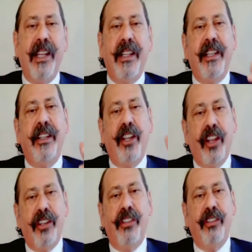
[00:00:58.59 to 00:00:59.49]
Anything
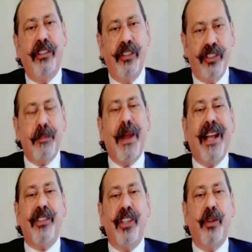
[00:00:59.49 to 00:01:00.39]
the other, your
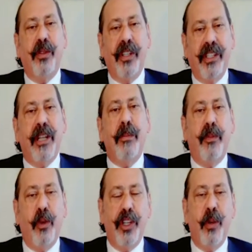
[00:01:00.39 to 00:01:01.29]
spouse owned the day
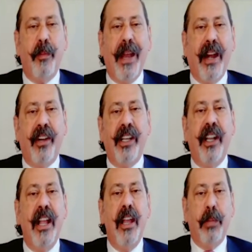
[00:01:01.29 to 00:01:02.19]
before you were
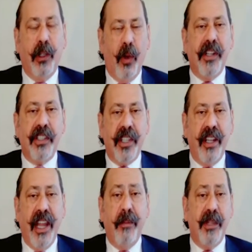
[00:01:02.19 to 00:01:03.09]
married belongs
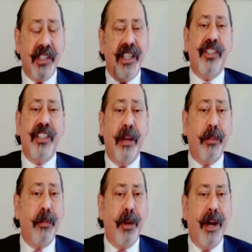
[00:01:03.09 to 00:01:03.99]
to them, is their
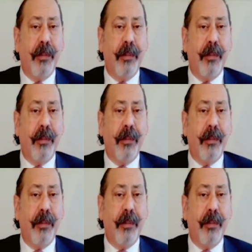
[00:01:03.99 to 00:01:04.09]
separate